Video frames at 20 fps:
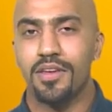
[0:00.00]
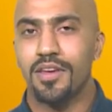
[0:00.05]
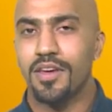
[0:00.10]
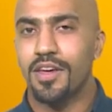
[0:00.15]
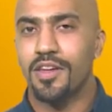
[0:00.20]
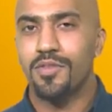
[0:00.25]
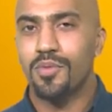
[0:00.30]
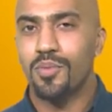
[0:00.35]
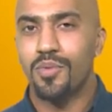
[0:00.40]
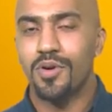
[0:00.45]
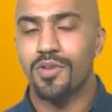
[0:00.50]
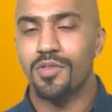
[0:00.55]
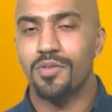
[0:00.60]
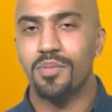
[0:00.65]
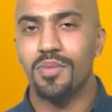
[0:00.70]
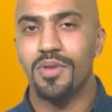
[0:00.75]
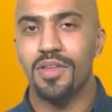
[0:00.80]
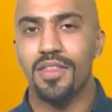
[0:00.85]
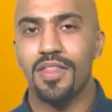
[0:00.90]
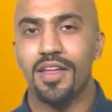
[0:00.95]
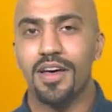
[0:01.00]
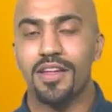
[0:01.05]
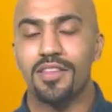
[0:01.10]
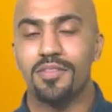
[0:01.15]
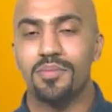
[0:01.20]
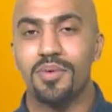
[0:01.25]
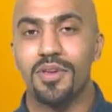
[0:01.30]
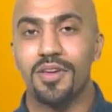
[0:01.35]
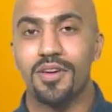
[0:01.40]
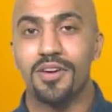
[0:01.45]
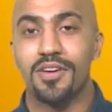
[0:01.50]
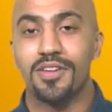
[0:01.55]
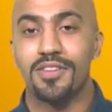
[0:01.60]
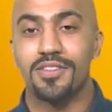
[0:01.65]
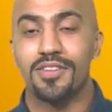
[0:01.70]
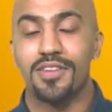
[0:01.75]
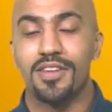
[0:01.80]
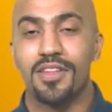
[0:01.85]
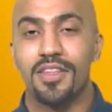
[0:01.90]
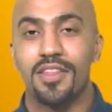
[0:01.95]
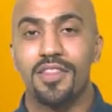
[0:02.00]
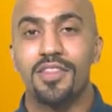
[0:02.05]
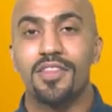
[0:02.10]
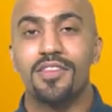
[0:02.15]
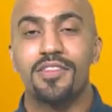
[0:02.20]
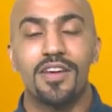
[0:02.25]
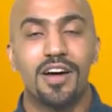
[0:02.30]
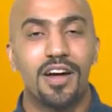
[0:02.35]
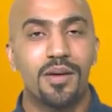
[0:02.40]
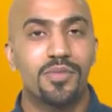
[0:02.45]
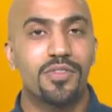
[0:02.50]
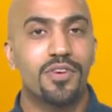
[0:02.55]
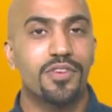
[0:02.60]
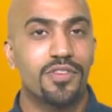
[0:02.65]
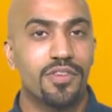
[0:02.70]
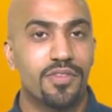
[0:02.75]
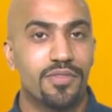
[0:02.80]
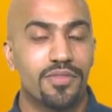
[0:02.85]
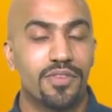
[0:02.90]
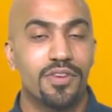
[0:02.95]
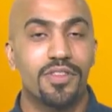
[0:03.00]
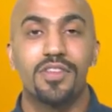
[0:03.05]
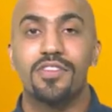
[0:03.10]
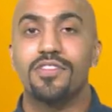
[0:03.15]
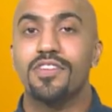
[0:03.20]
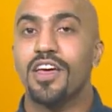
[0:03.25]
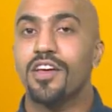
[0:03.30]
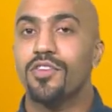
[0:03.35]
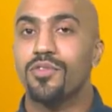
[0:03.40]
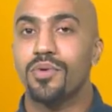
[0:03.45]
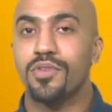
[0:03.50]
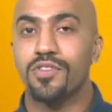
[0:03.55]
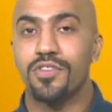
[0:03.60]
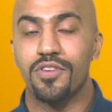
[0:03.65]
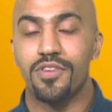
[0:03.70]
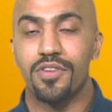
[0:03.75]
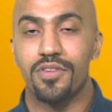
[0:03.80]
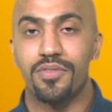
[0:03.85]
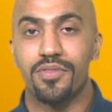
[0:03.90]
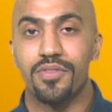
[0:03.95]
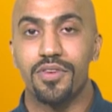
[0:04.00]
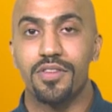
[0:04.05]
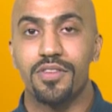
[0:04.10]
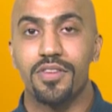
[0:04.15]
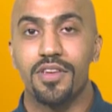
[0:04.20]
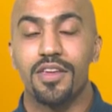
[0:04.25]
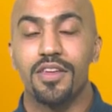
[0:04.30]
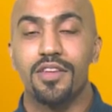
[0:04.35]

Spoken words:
It won't be that because the times are different, the schedules are different.